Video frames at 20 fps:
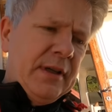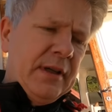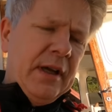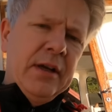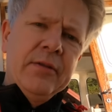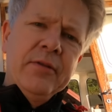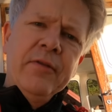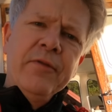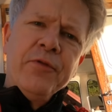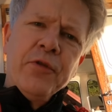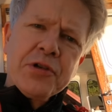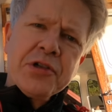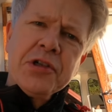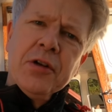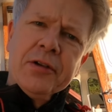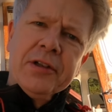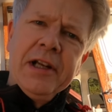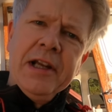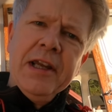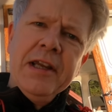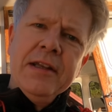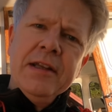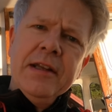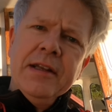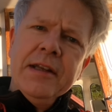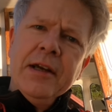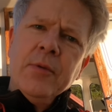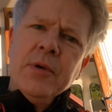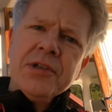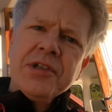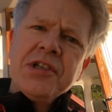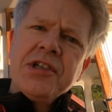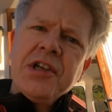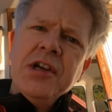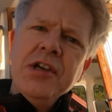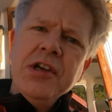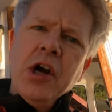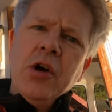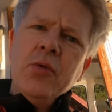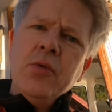Unfortunately, there was
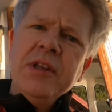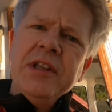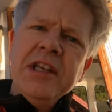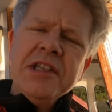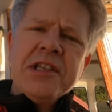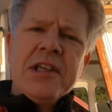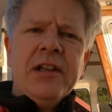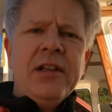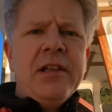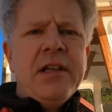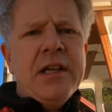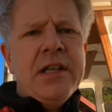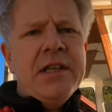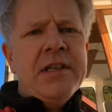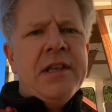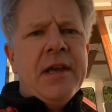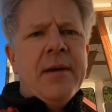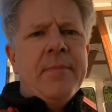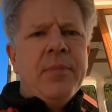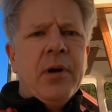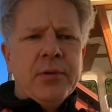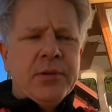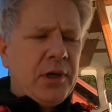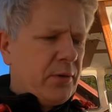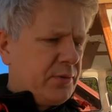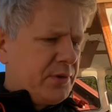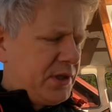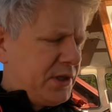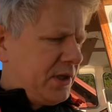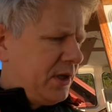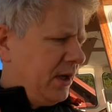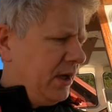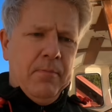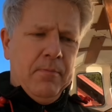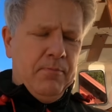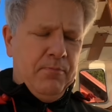no diesel in the boathouse.